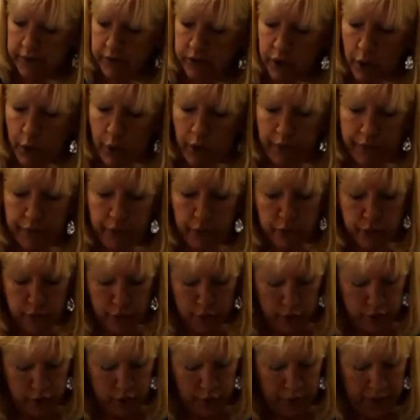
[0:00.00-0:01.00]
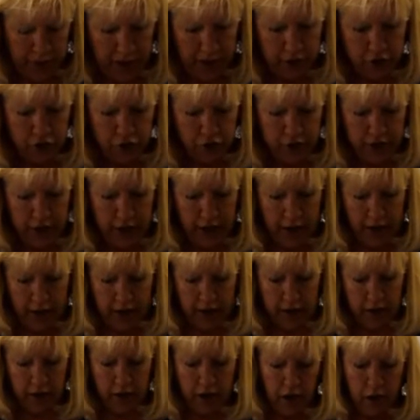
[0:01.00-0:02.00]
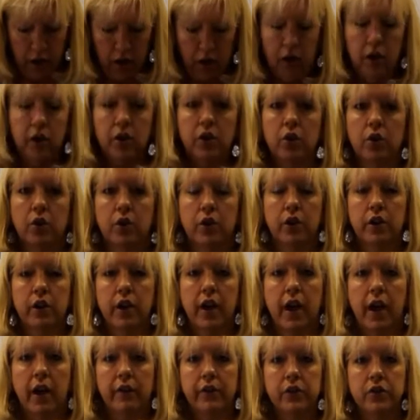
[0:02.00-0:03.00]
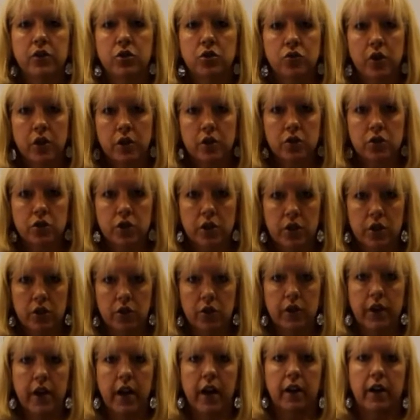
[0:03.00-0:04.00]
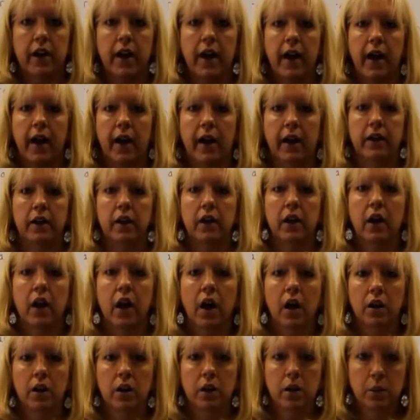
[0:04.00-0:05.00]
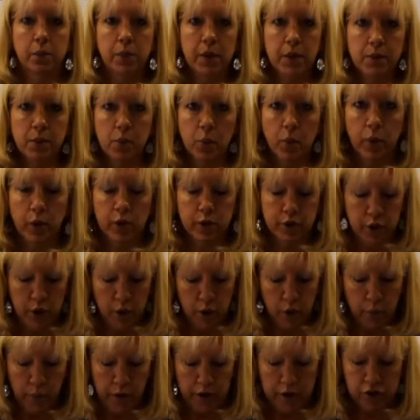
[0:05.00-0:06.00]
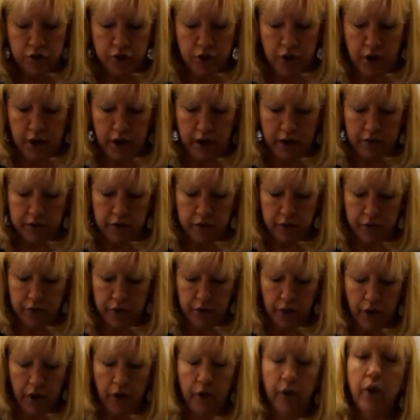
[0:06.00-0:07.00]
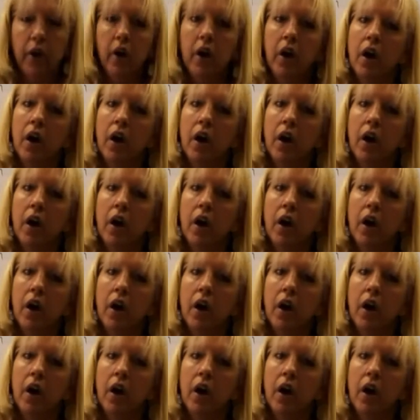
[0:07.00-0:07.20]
So if you turn to page 10, you're going to have instruction on how to add a little bit more to your question and answer flow.